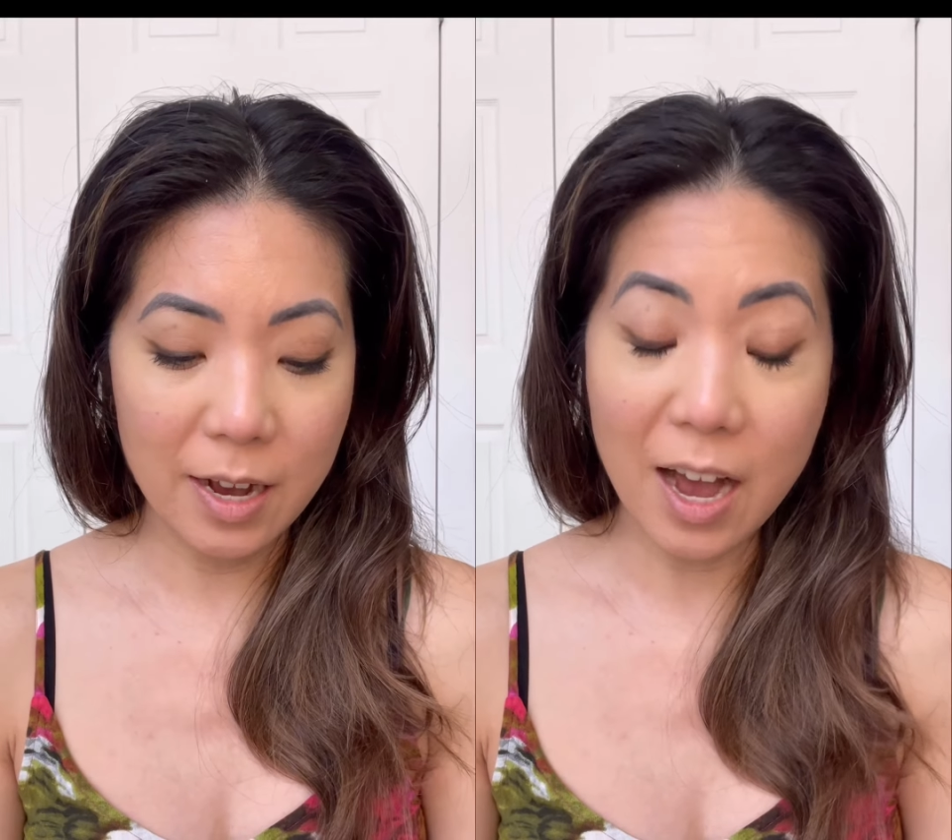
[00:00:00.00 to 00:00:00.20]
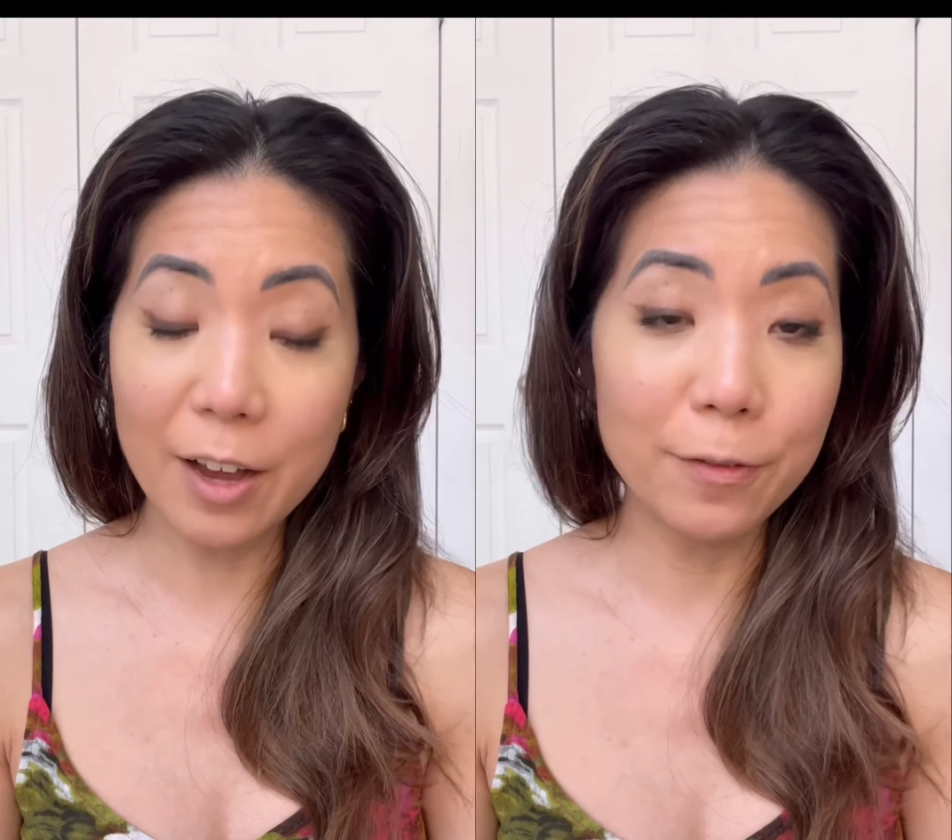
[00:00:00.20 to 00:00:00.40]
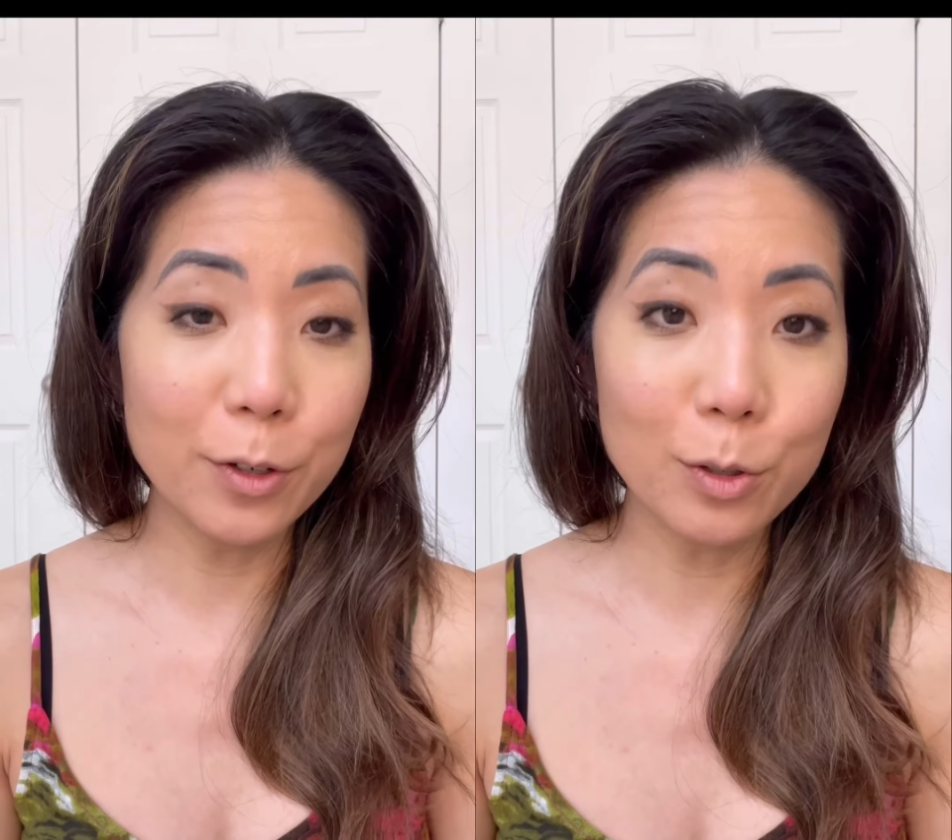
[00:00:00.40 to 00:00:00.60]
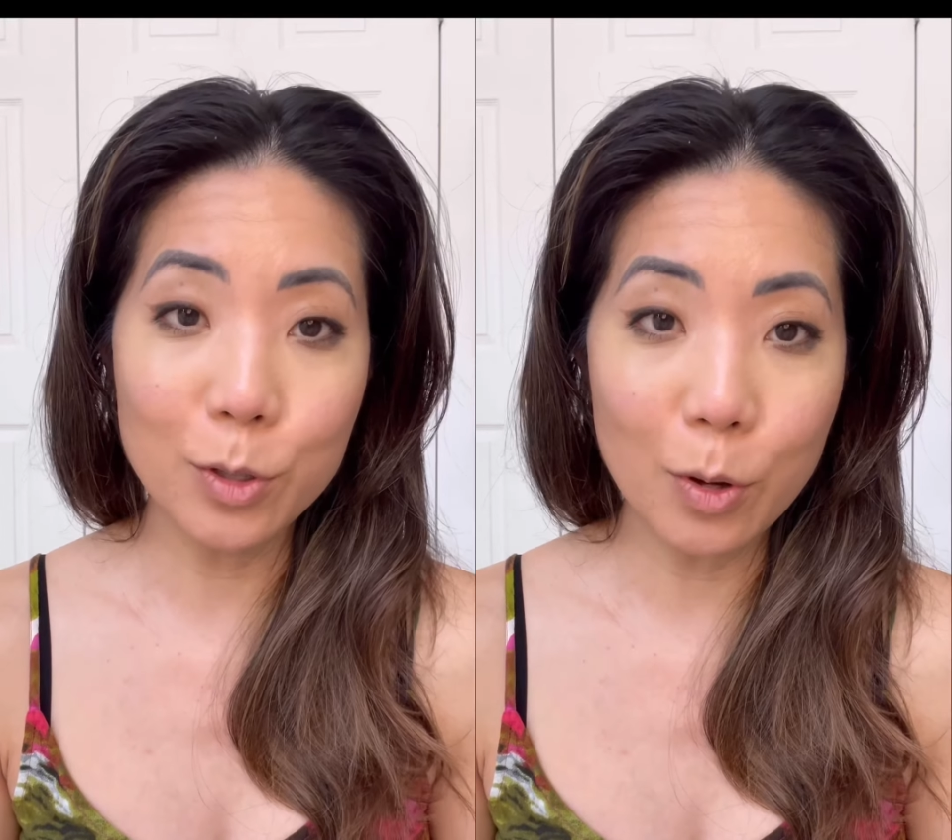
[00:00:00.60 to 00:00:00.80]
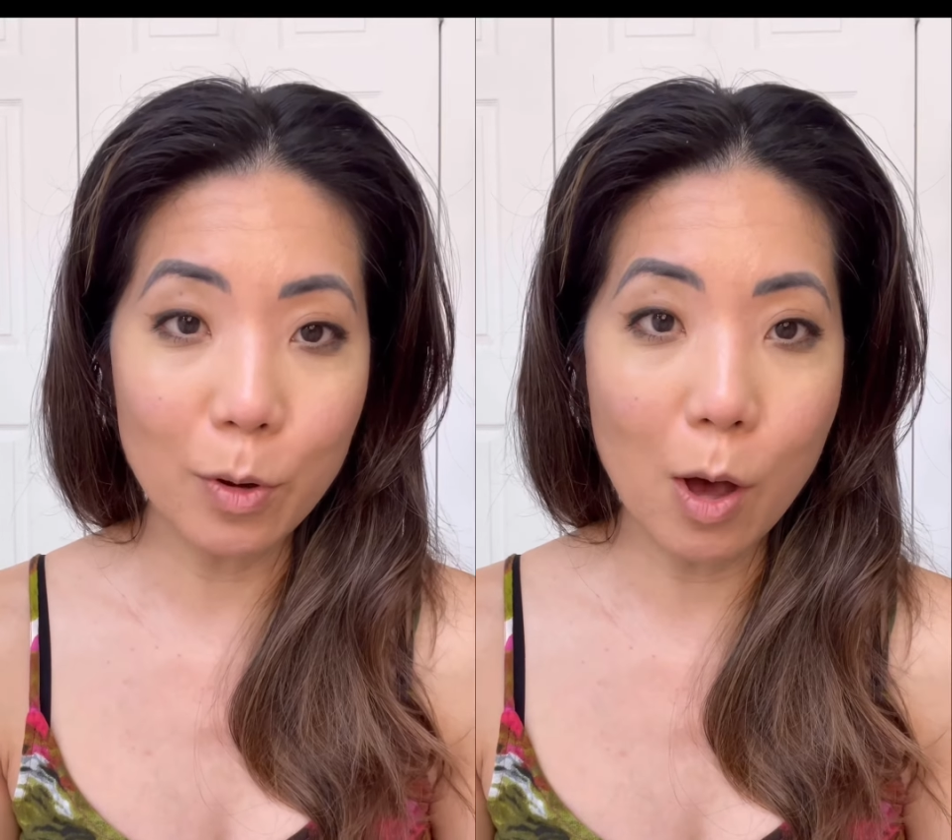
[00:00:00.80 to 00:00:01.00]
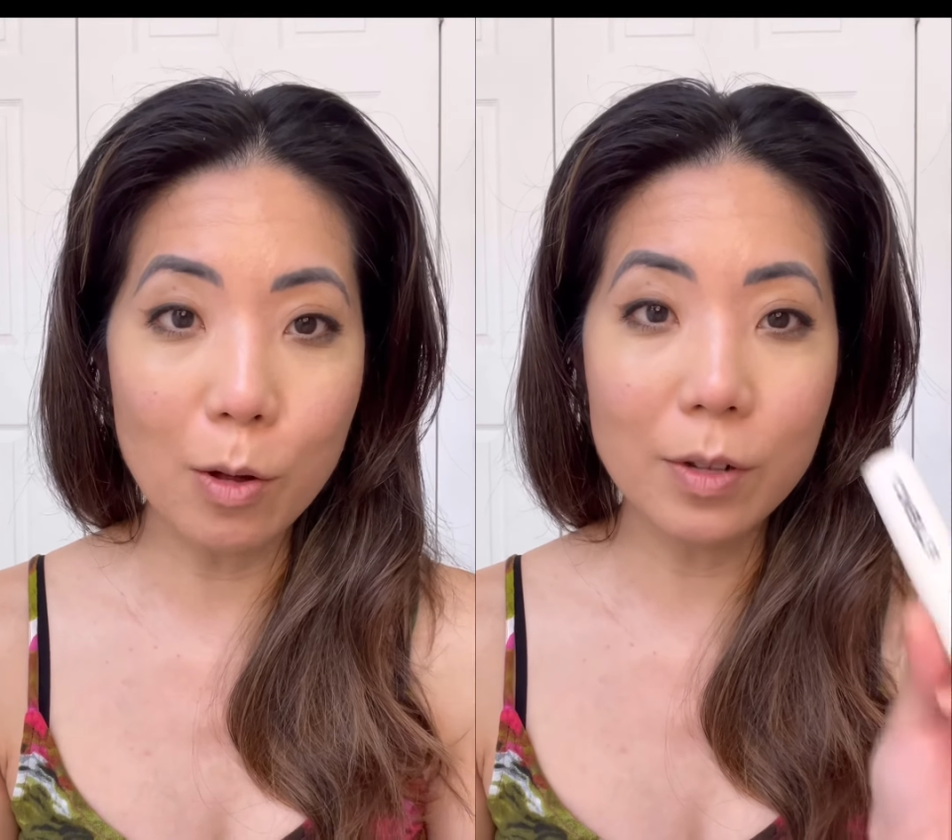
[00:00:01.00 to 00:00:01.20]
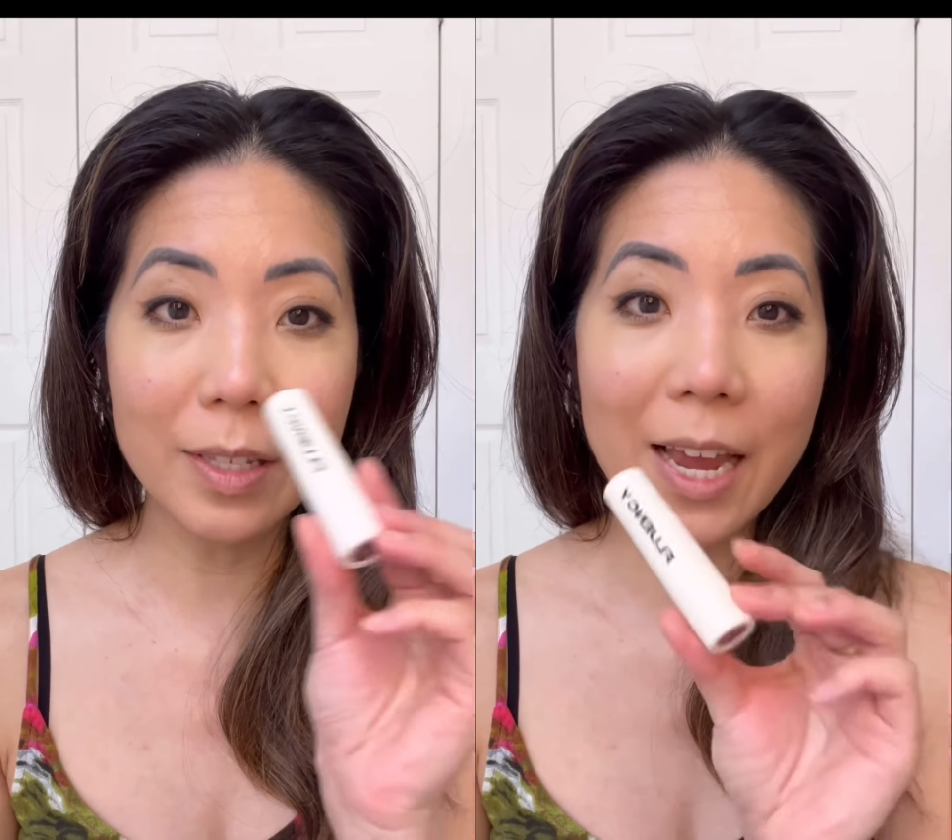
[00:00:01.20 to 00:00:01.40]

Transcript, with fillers: I feel so old.